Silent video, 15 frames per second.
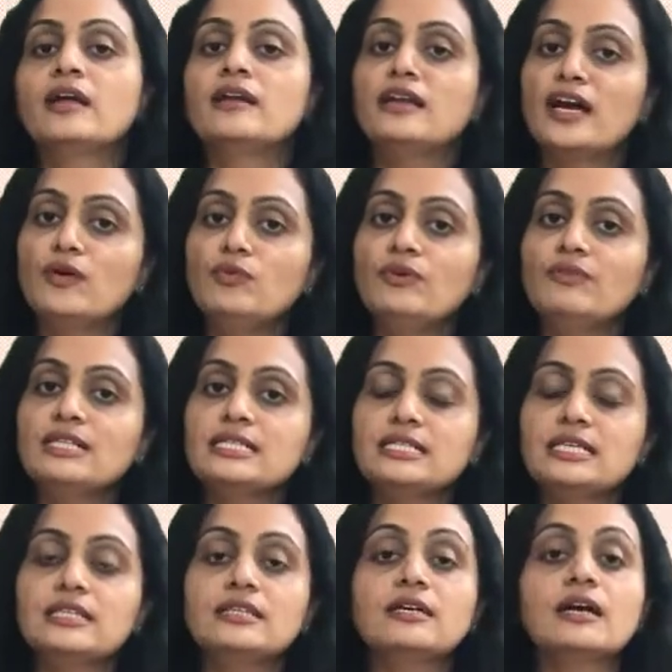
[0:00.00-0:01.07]
Now we will
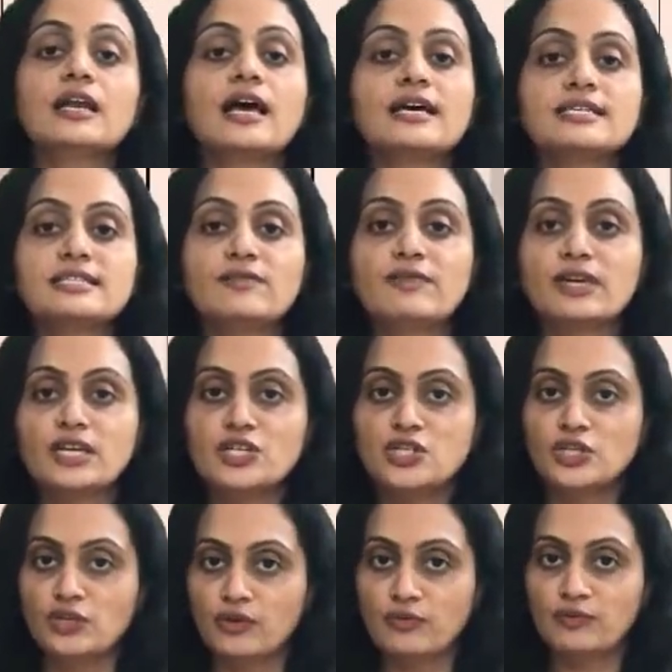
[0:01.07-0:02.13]
see the
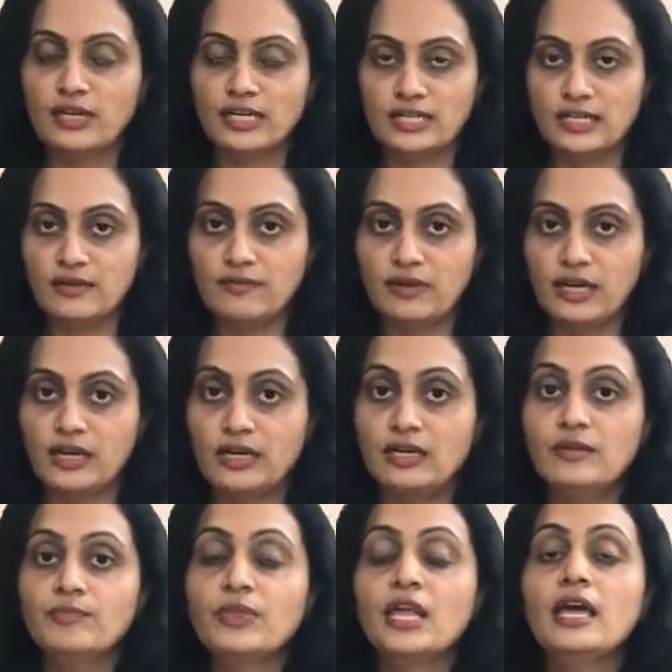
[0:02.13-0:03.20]
classification of rectifier.
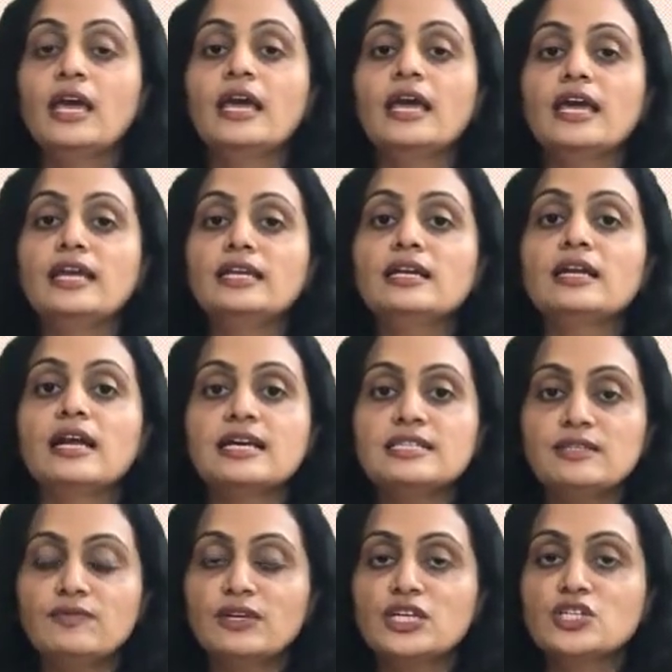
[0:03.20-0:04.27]
In
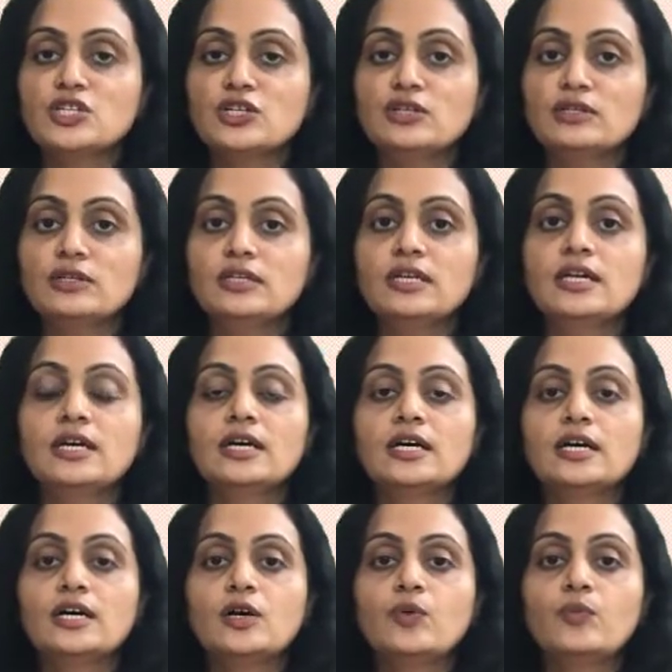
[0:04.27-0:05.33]
classification,
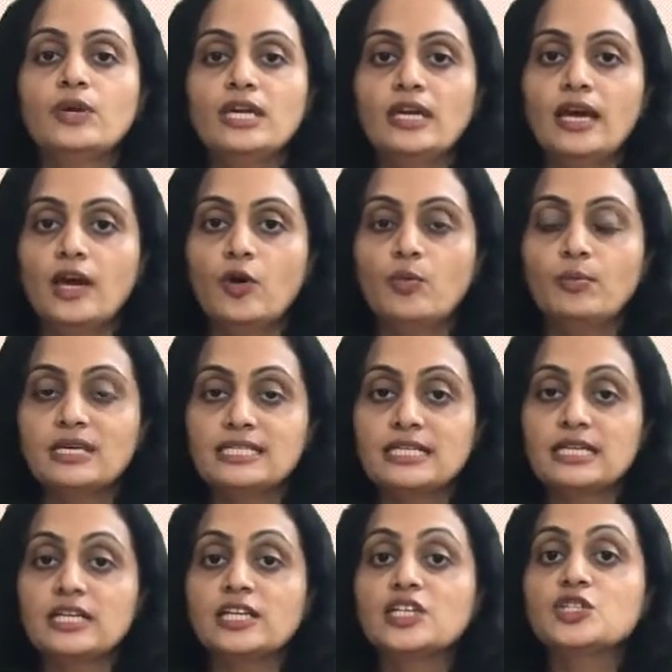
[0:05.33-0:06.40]
we have
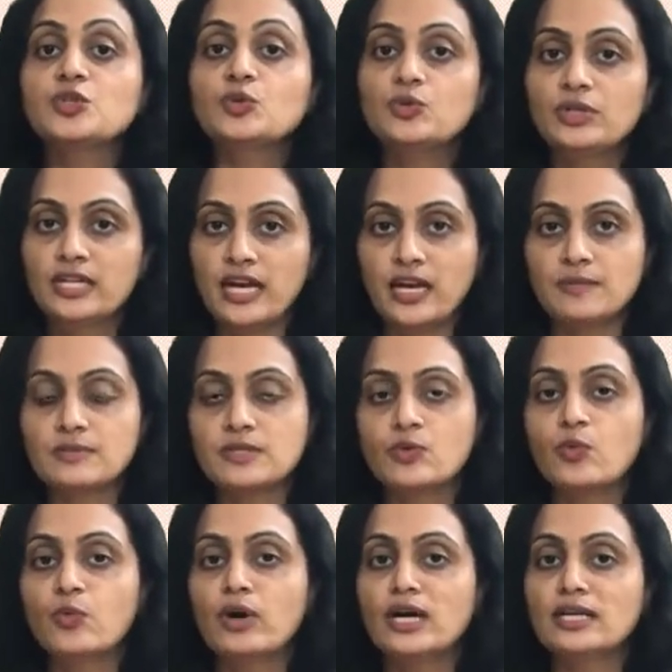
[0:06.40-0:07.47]
basically two types.
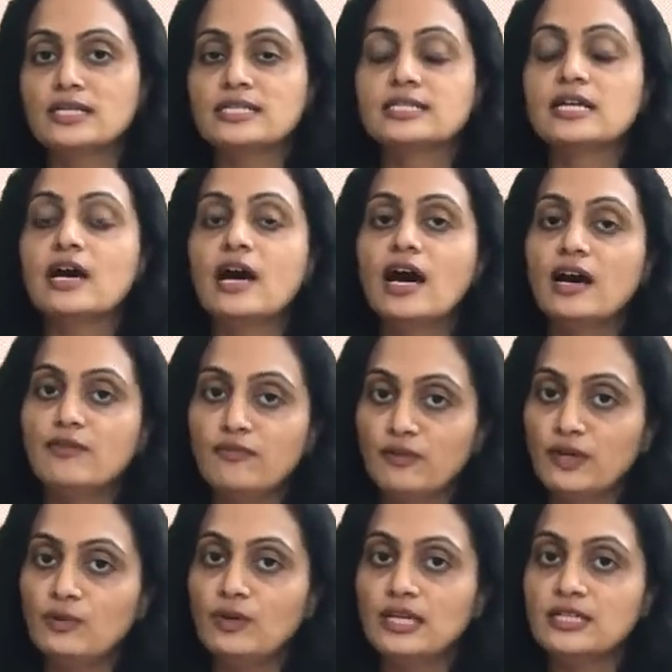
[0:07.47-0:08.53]
One is the
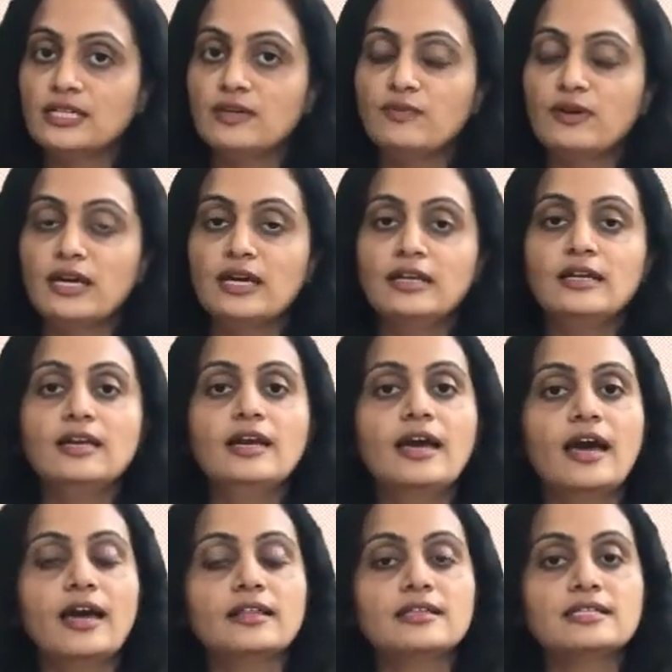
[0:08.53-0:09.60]
half-wave rectifier
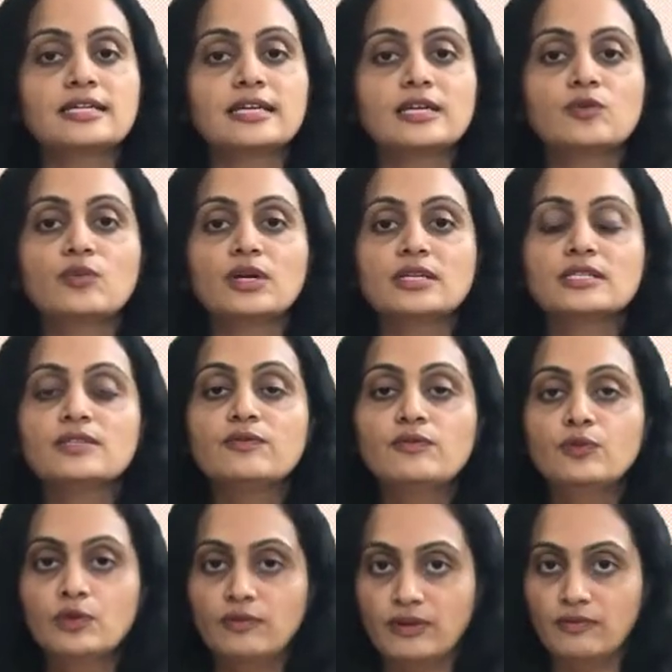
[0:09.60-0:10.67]
and the second one is the
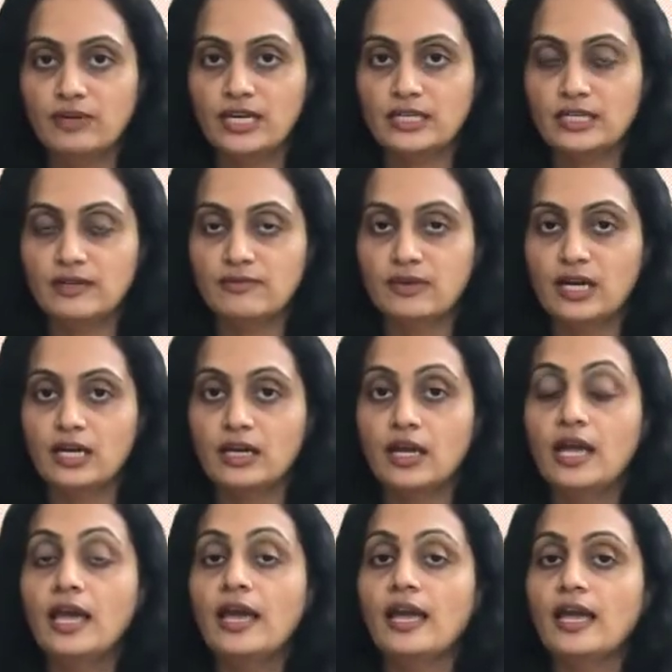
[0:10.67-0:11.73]
full-wave rectifier.
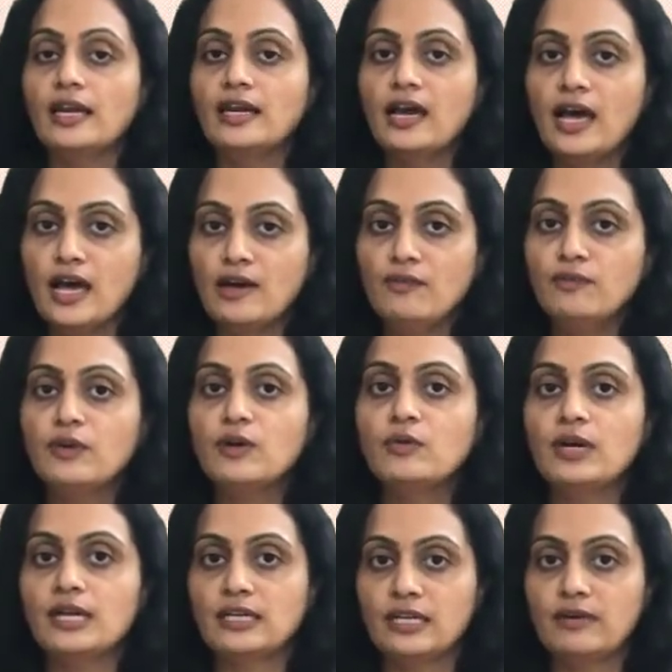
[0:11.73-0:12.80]
In half-wave
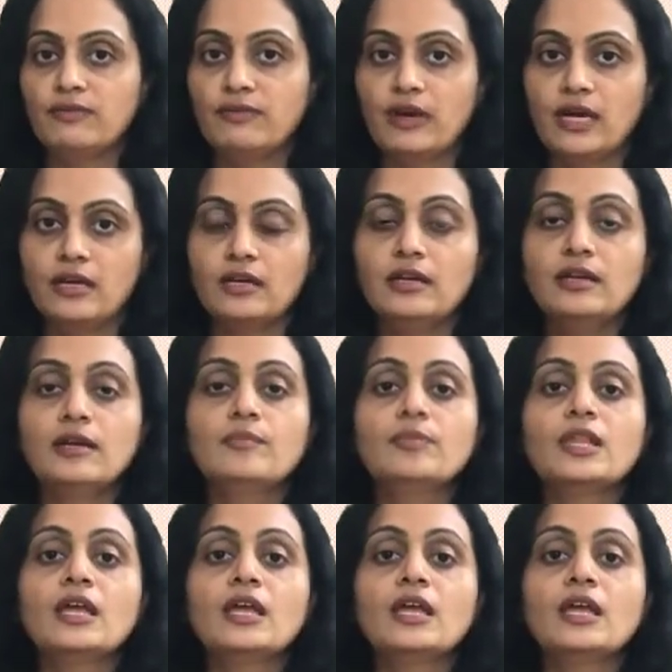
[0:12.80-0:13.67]
rectifier,